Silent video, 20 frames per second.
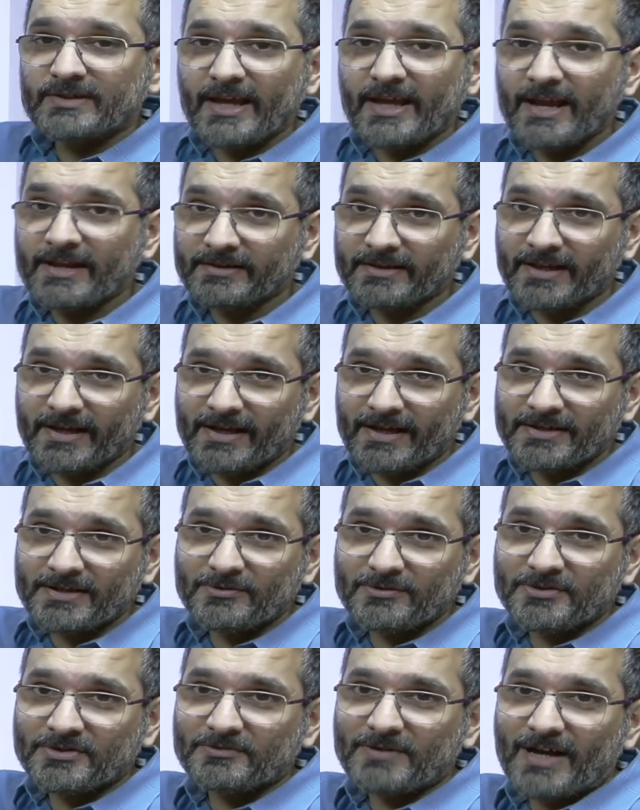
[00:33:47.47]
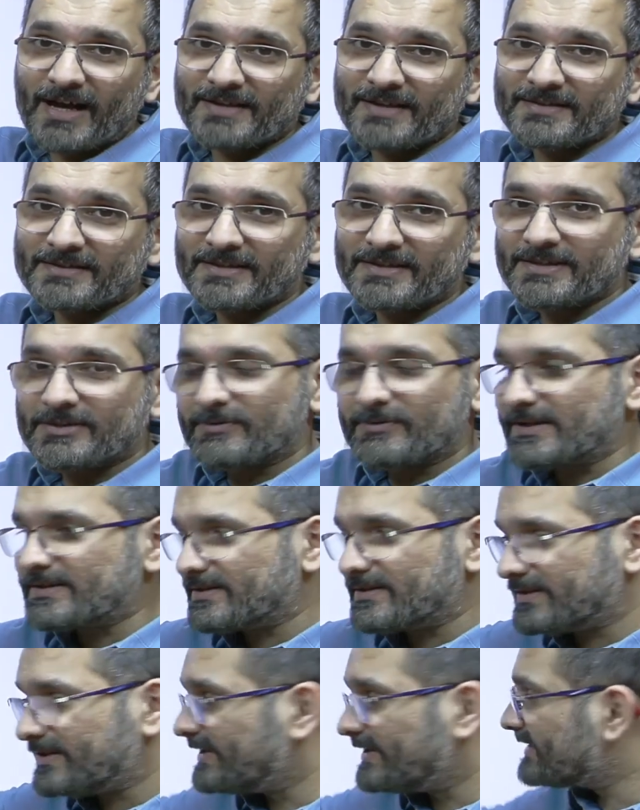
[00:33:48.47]
they are used to ask these
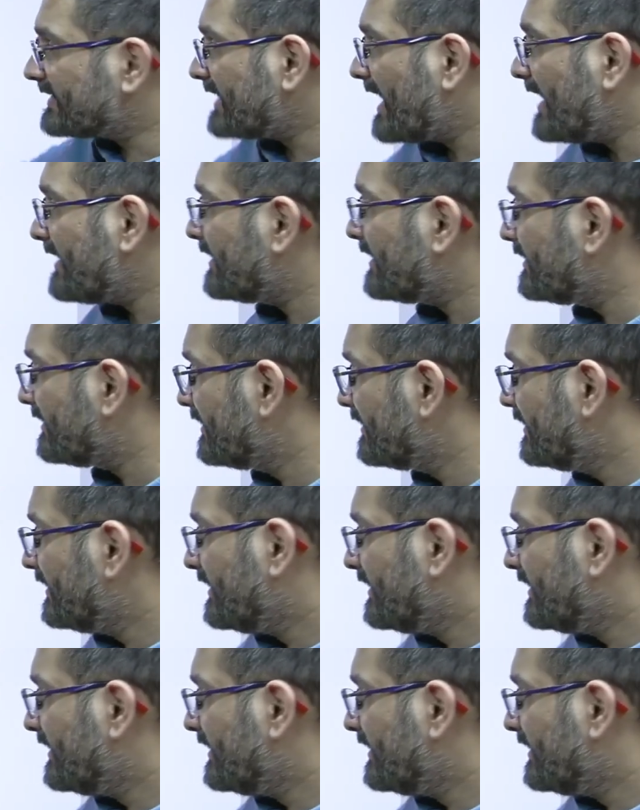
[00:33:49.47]
questions. These are standard